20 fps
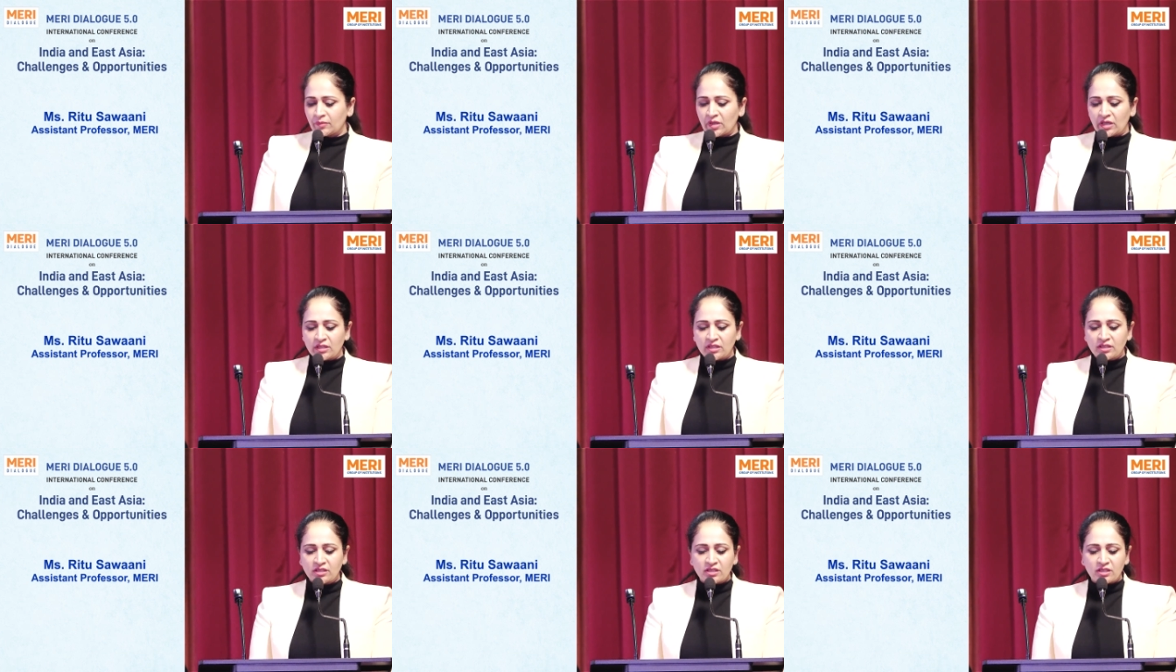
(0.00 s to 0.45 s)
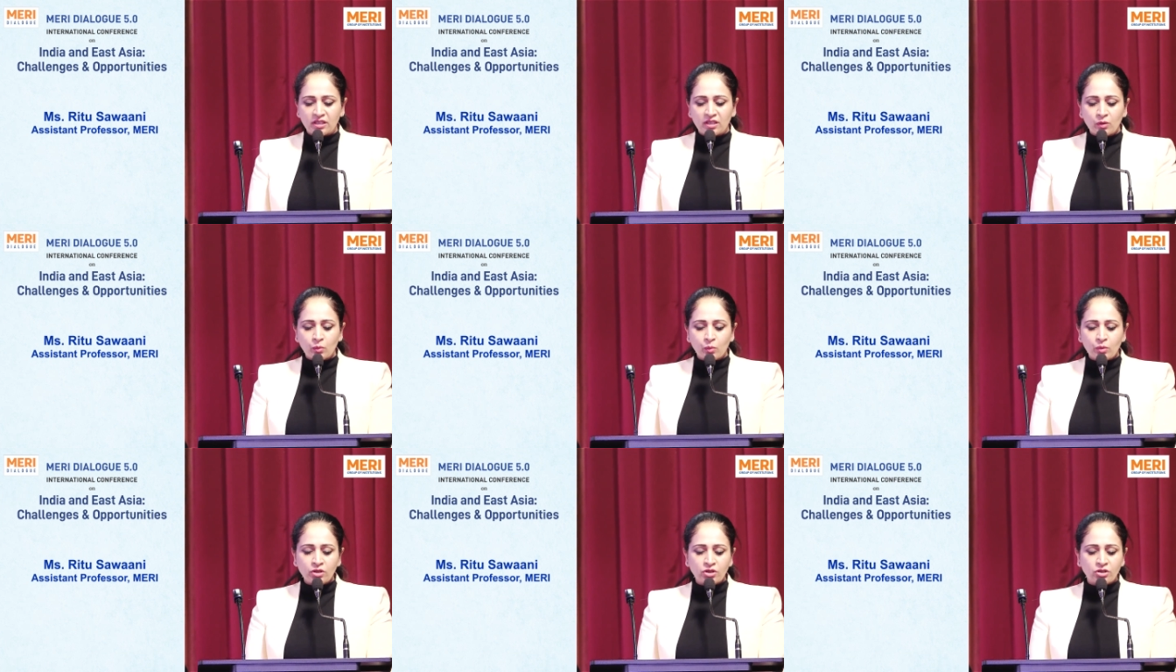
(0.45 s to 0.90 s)
a
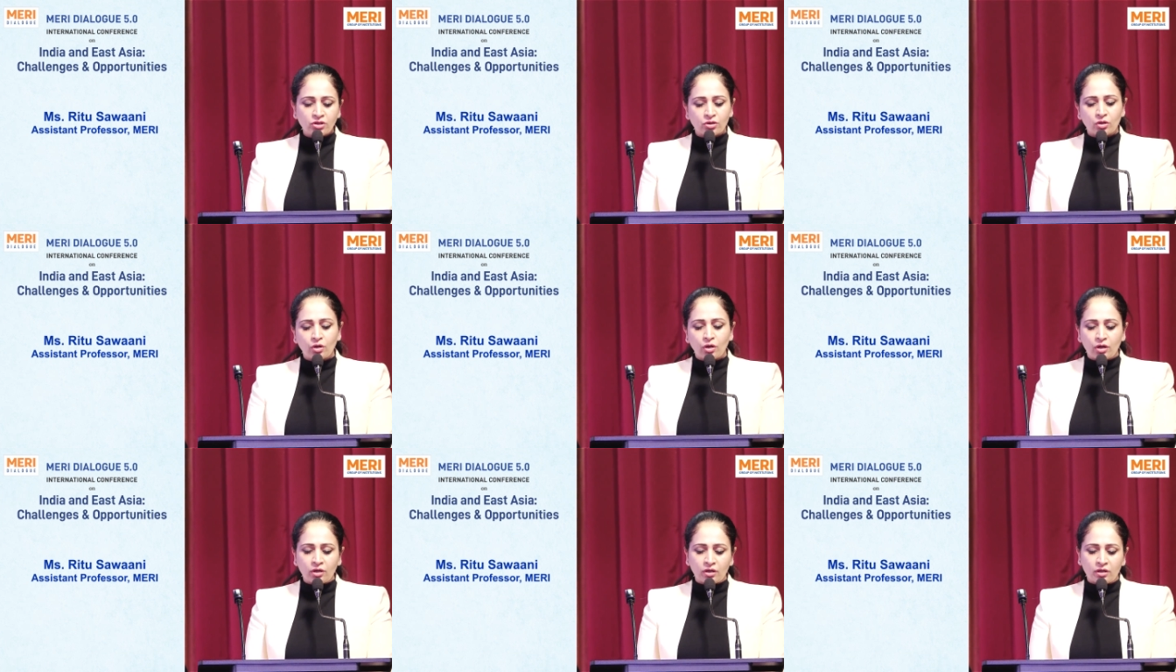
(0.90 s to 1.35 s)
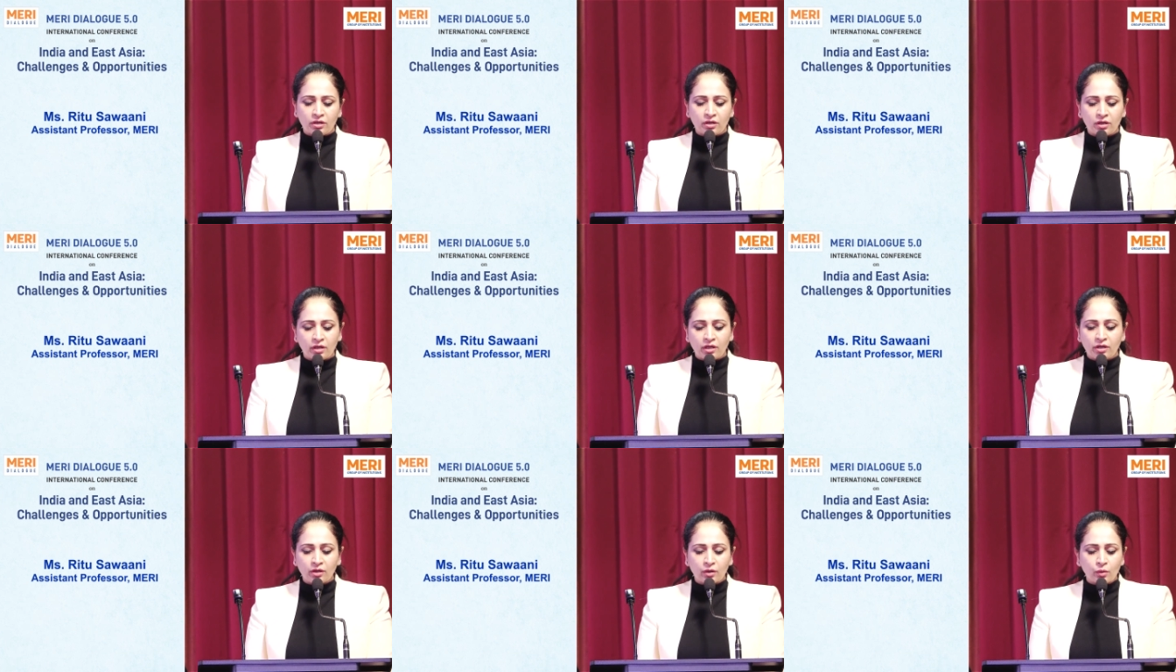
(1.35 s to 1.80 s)
distinguished scholar
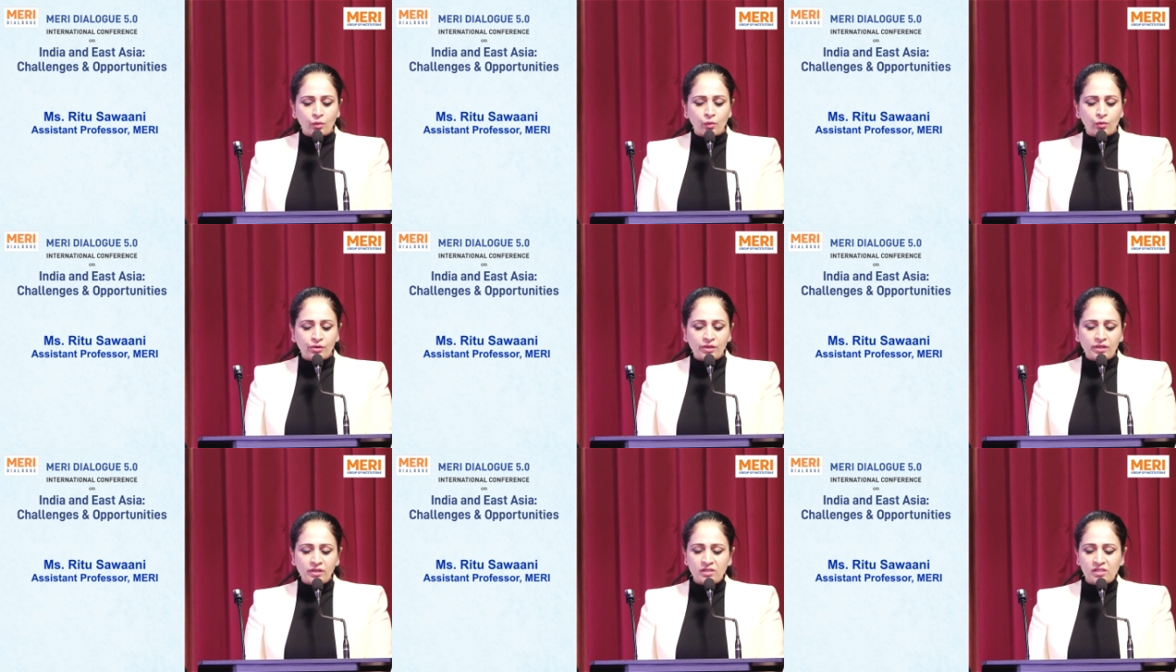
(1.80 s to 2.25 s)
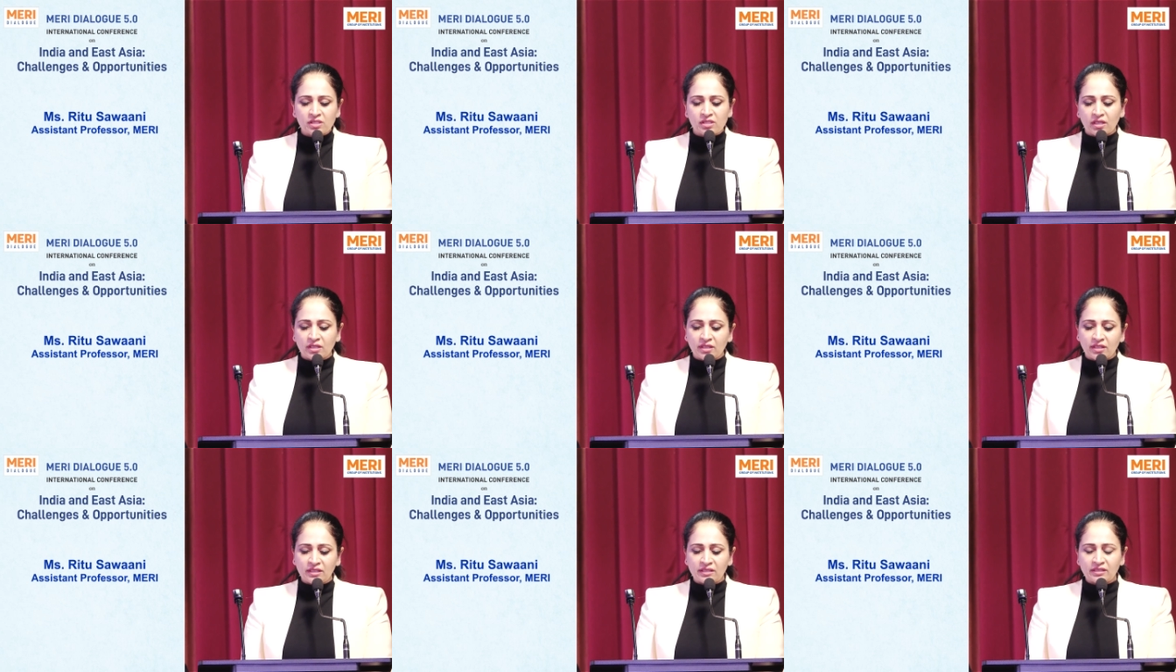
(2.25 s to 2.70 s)
in Korean
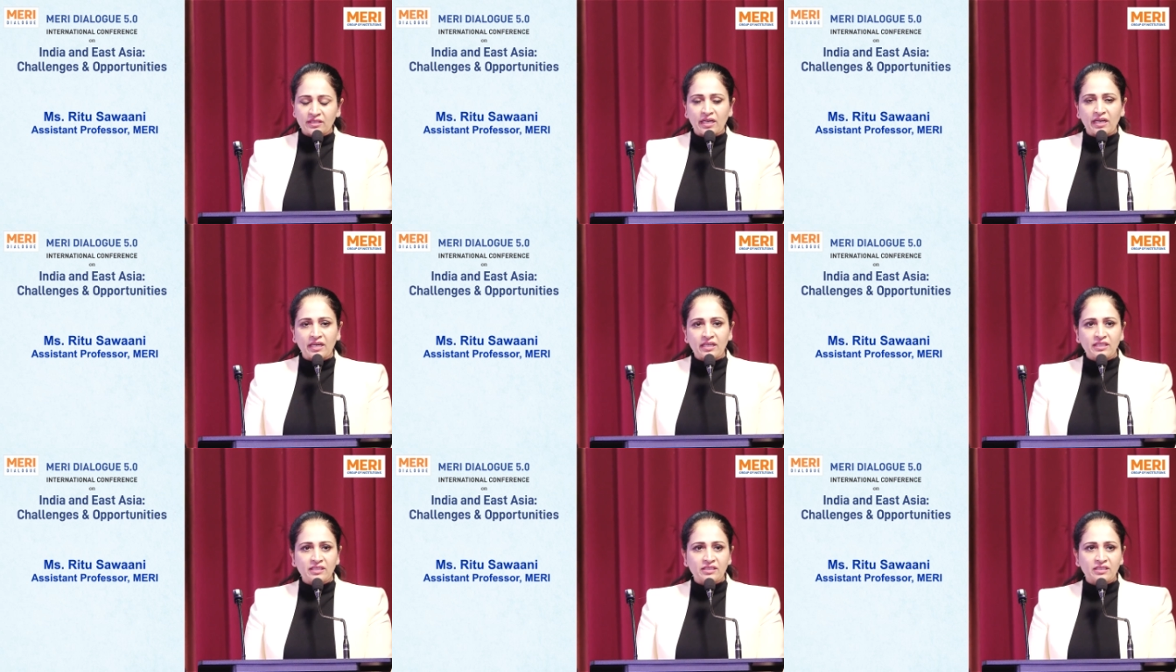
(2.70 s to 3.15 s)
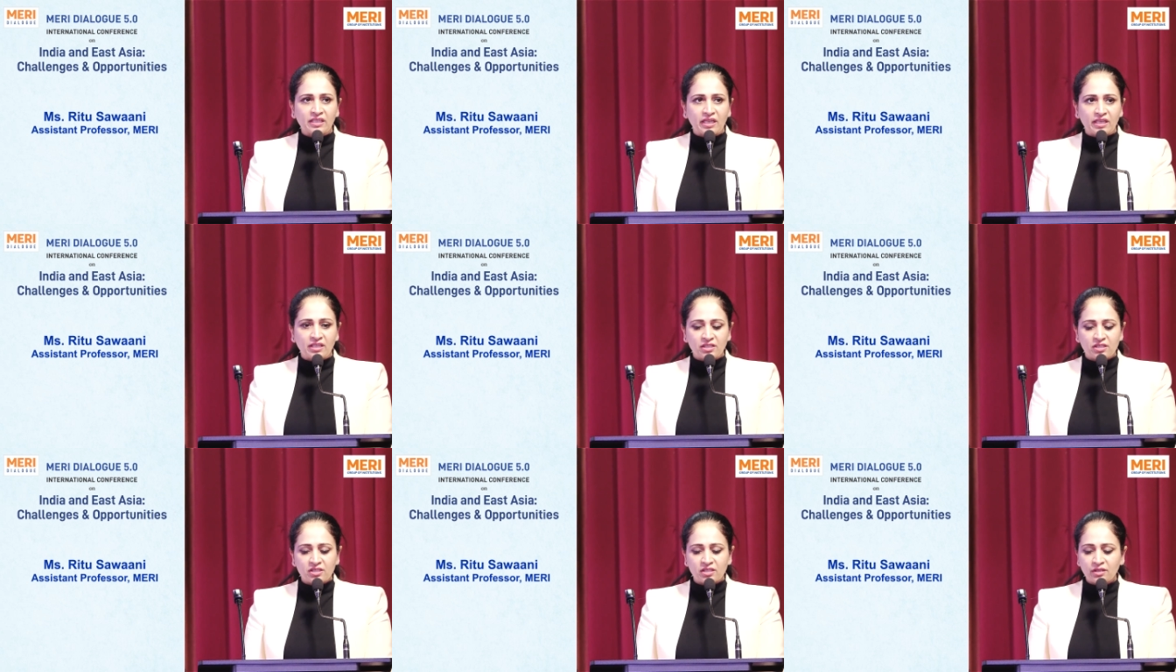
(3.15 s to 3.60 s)
Studies at the
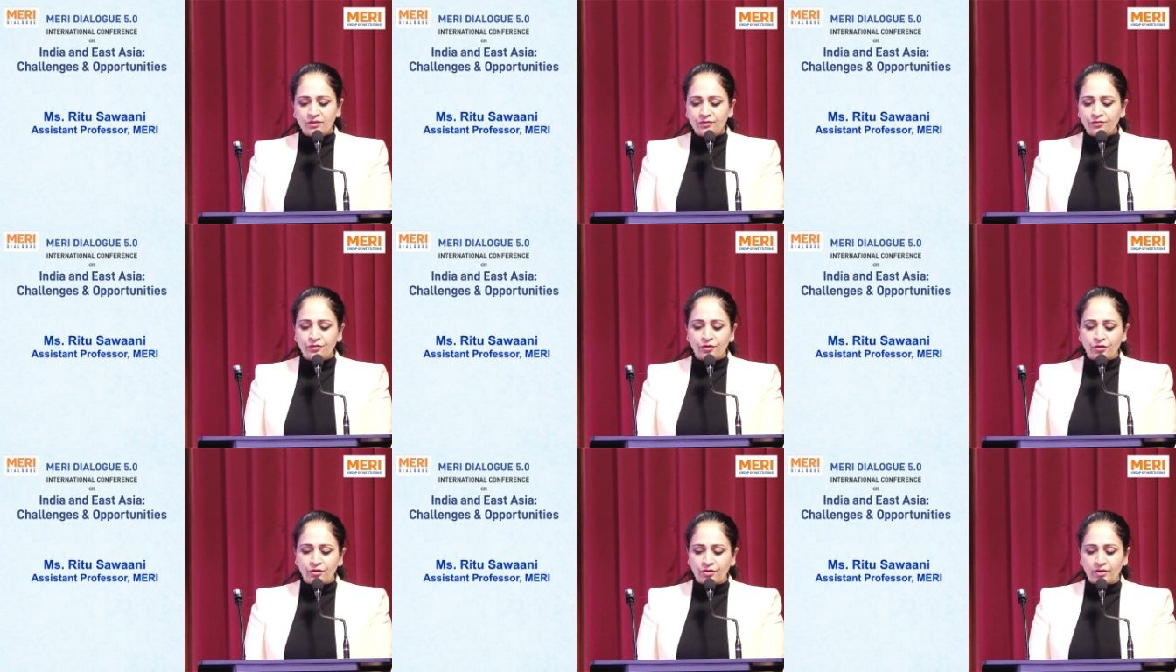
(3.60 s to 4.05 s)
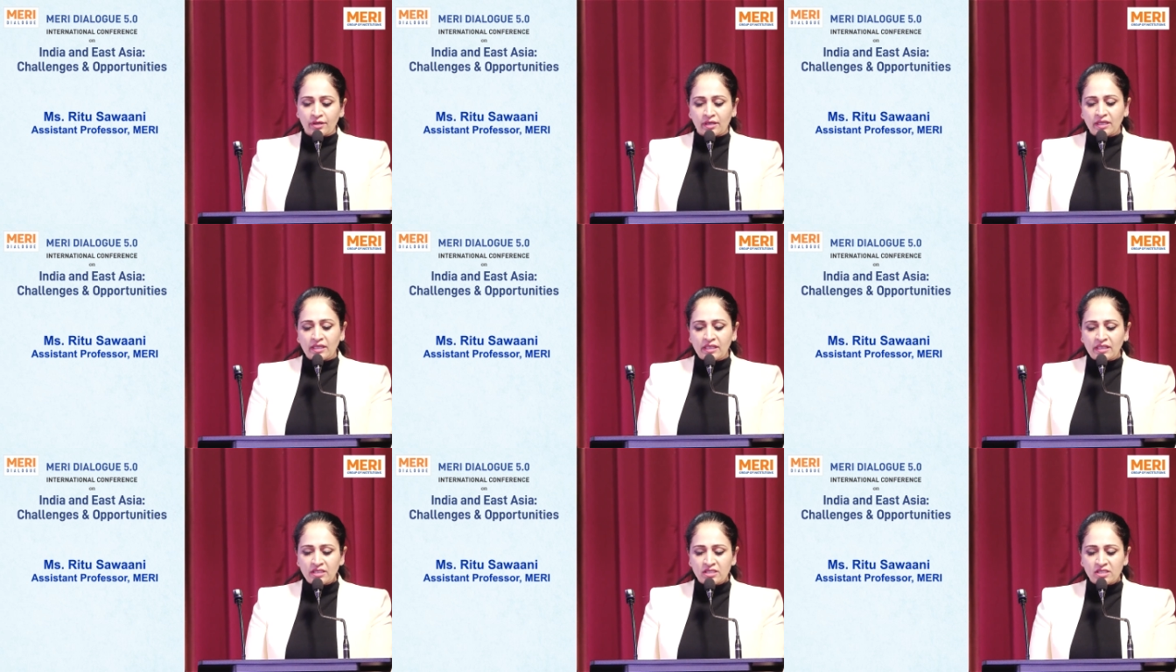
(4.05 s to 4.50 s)
Center for
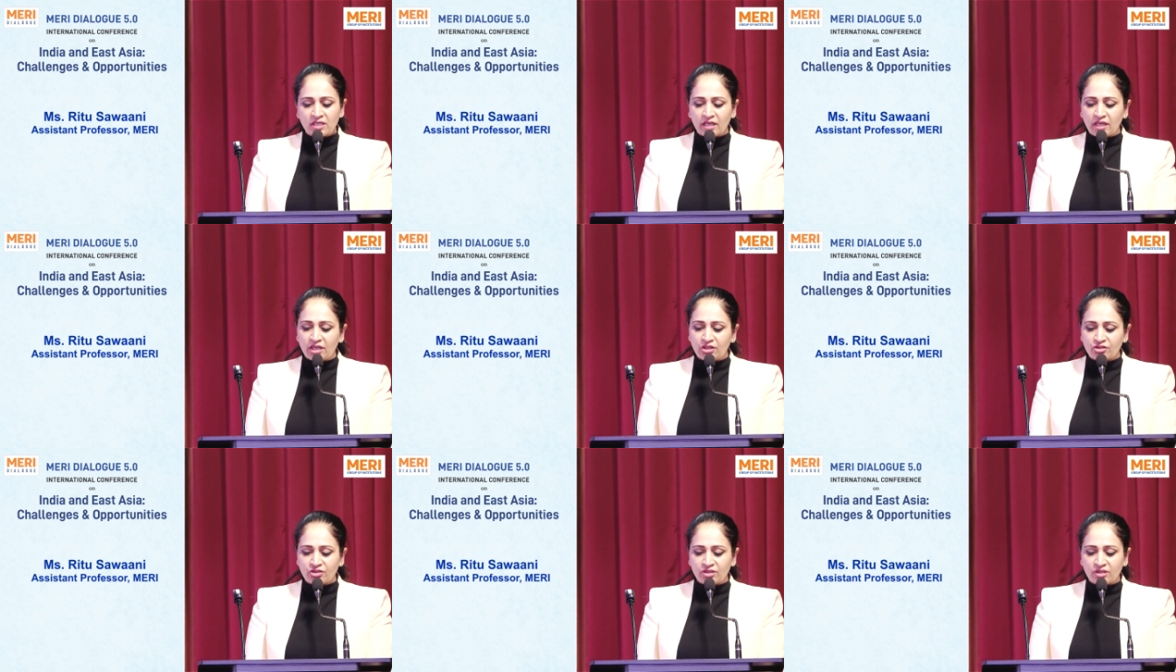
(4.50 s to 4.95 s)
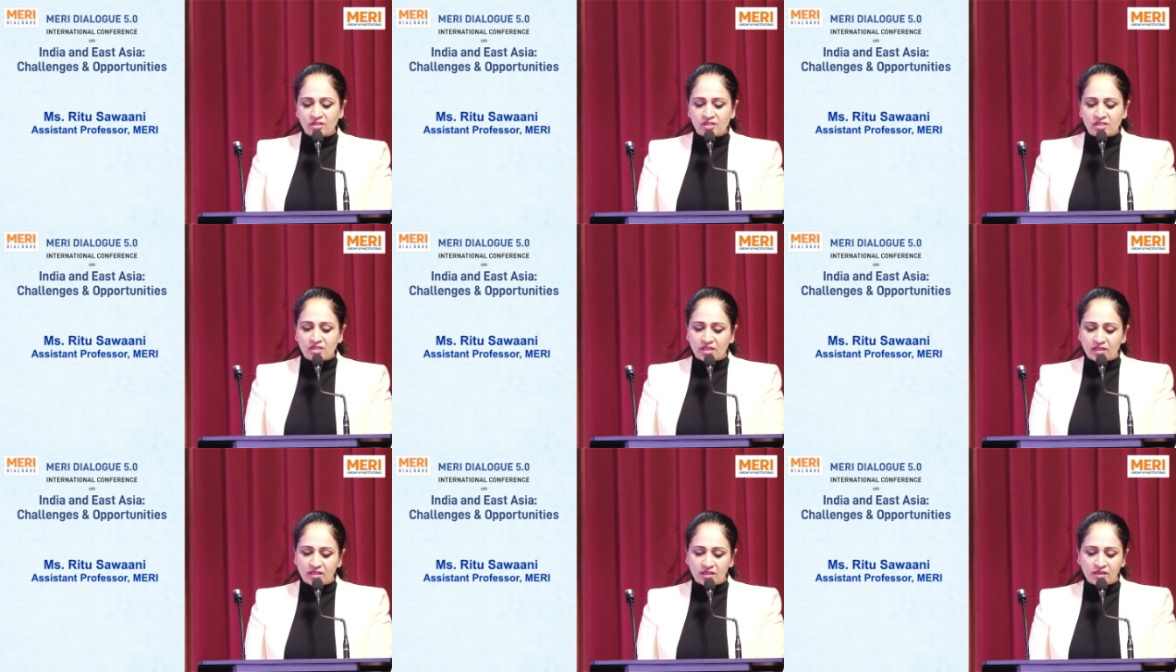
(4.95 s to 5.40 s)
East Asian
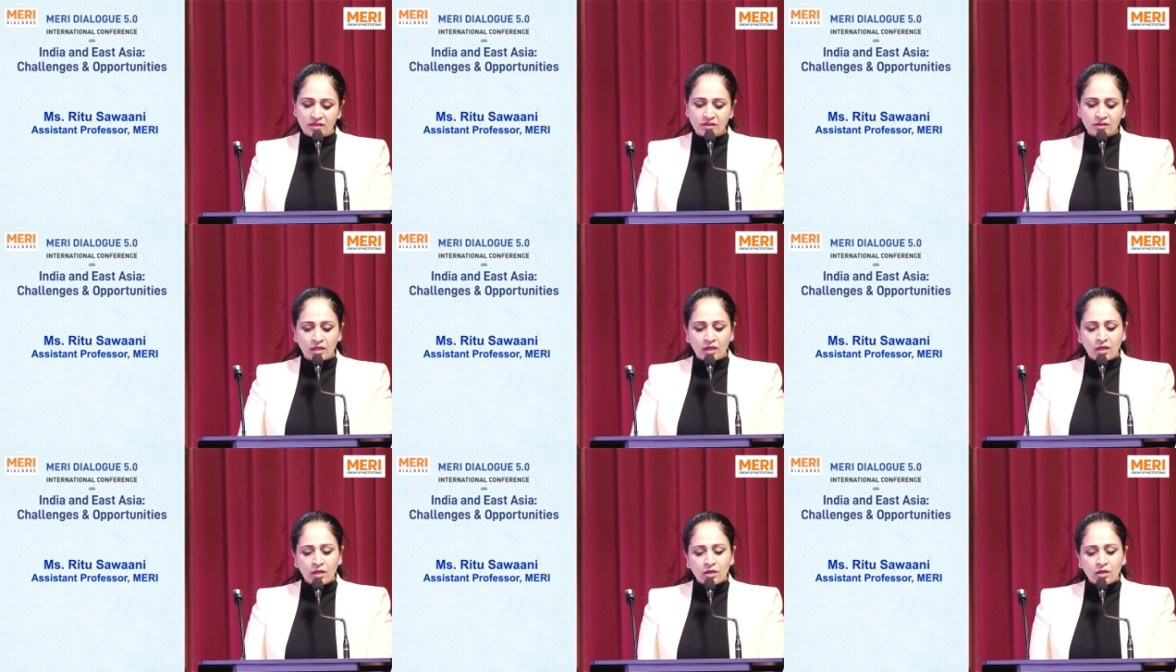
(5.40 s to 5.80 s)
Studies,